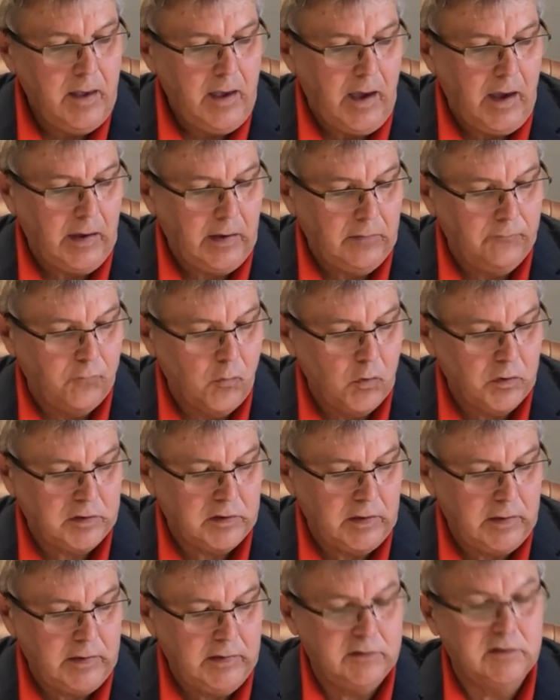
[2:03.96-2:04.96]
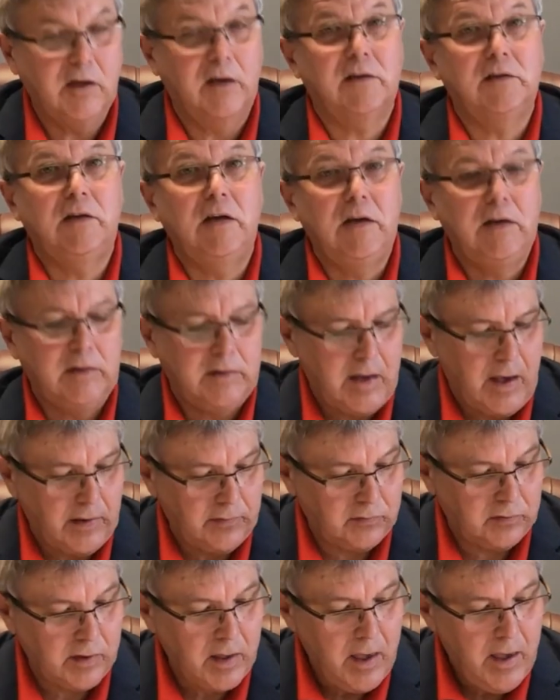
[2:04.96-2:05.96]
and unfortunately 16
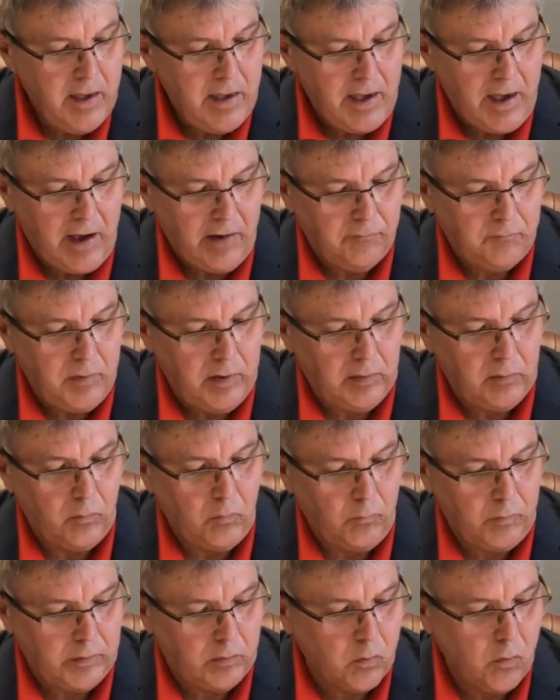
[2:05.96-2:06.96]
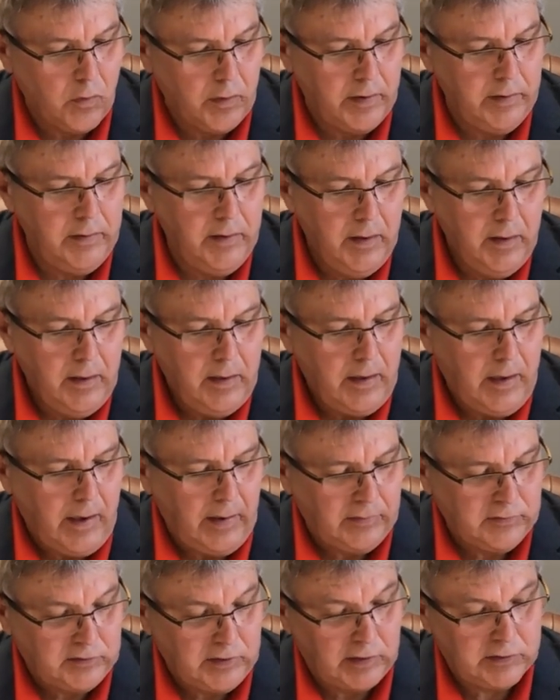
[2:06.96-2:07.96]
deaths have been recorded,
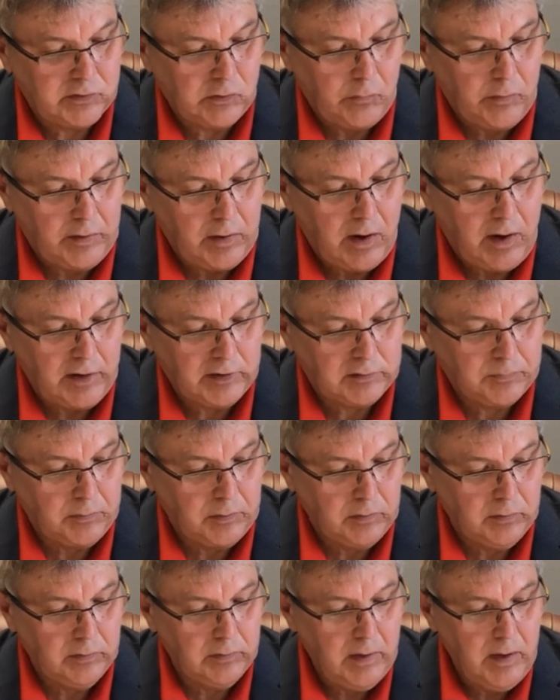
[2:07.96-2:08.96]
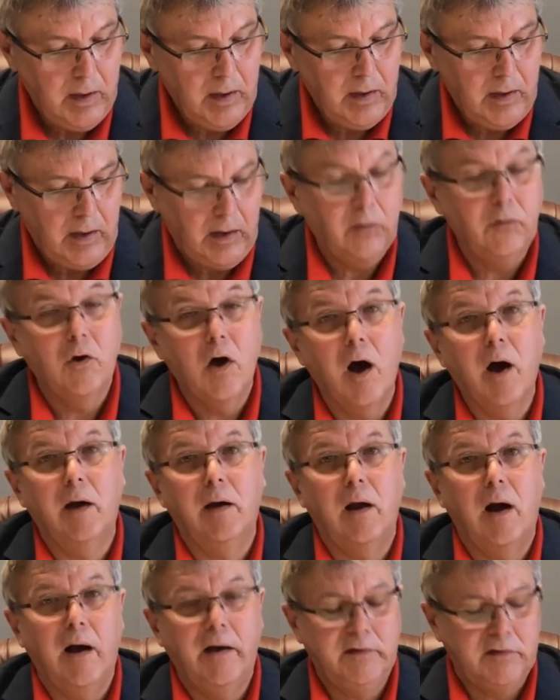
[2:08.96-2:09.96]
and 6 are in hospital in
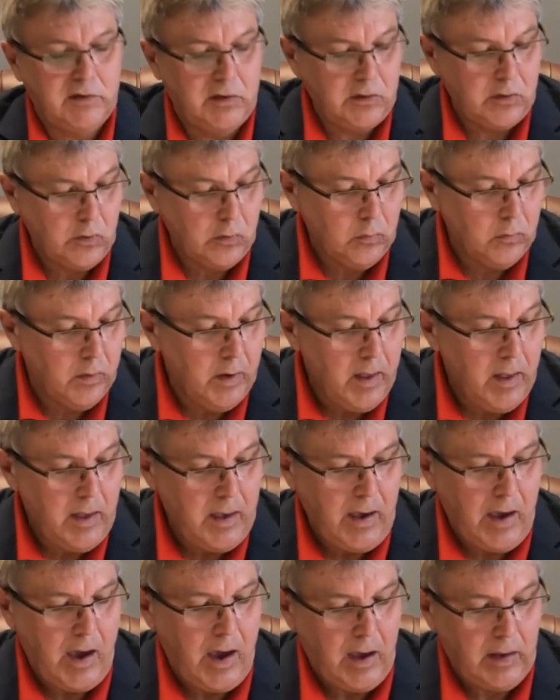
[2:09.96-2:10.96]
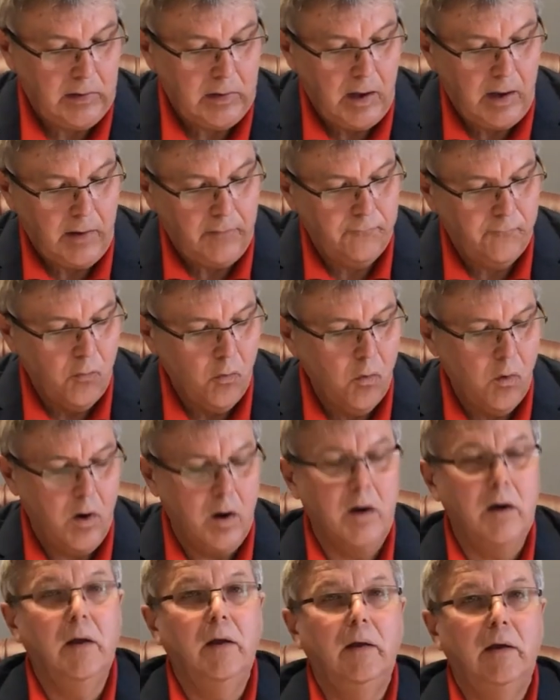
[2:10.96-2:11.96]
non-ICU, and
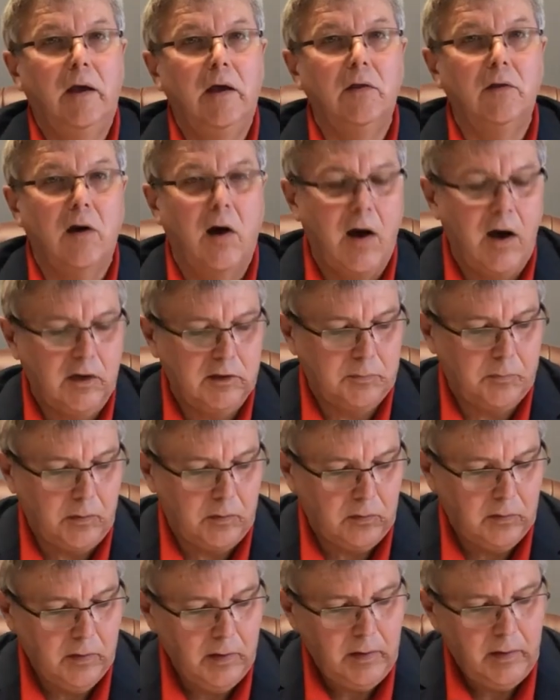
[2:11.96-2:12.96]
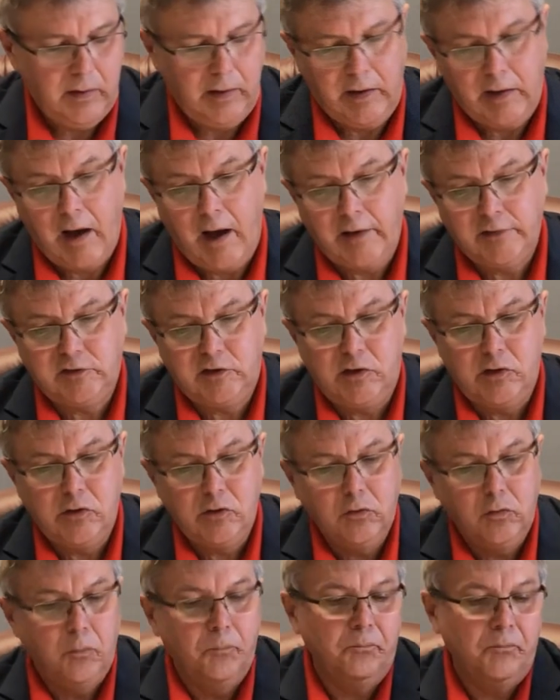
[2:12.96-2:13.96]
4 in the hospital in
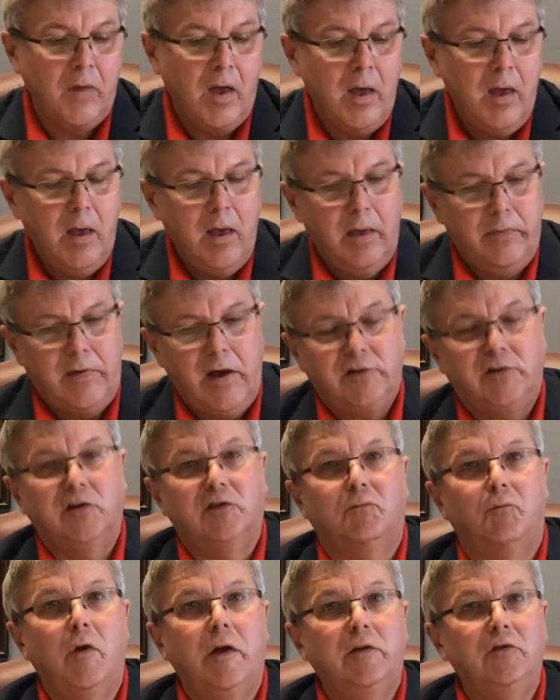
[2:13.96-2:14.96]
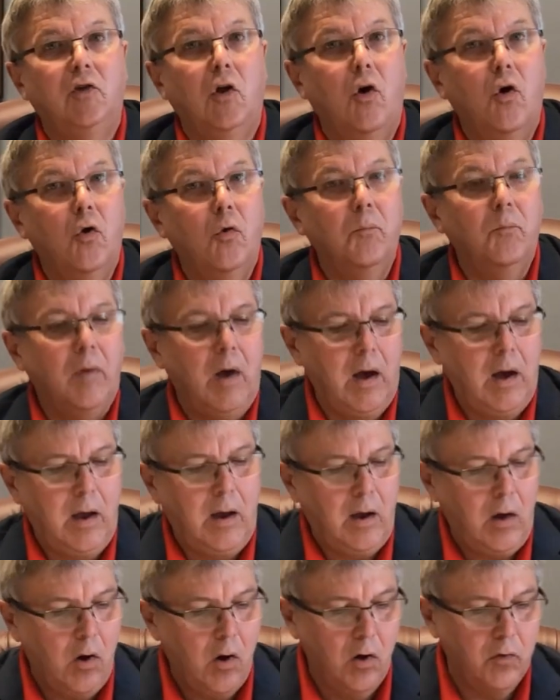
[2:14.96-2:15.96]
ICU. That just brings home
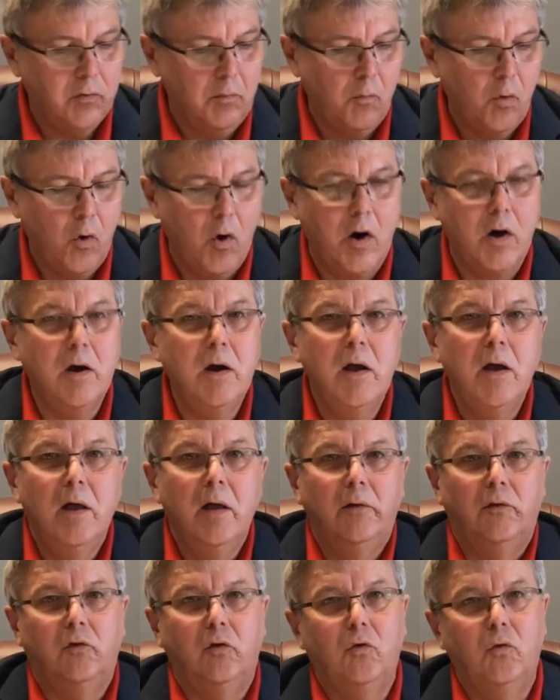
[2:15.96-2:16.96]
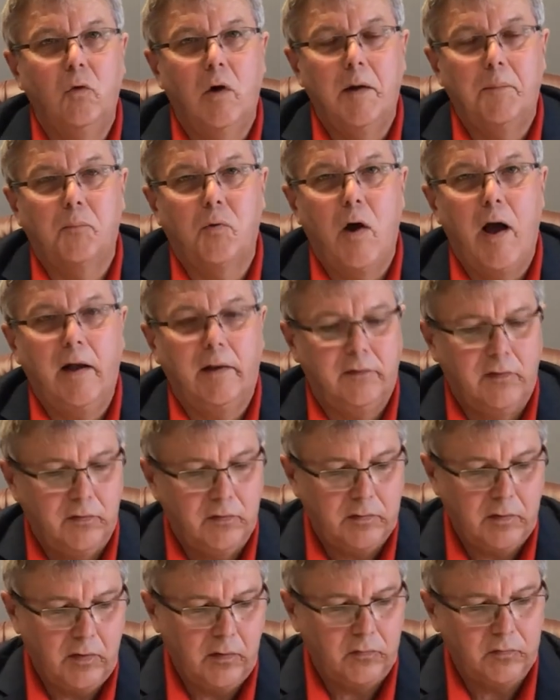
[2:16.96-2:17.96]
all the more to
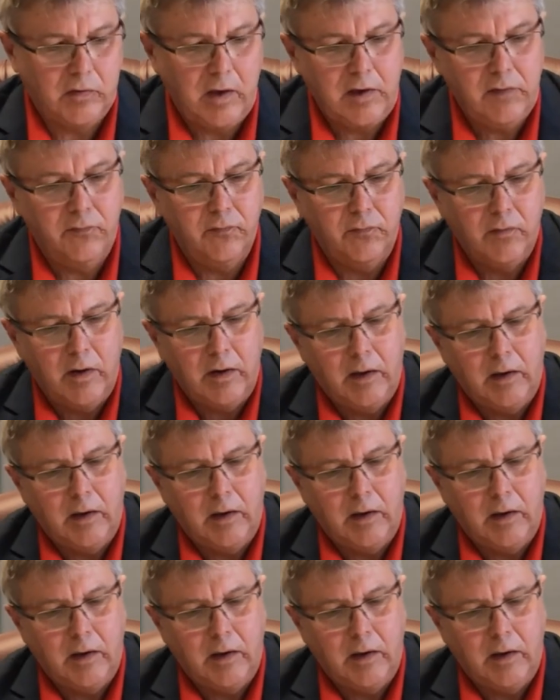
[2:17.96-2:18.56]
practice a safe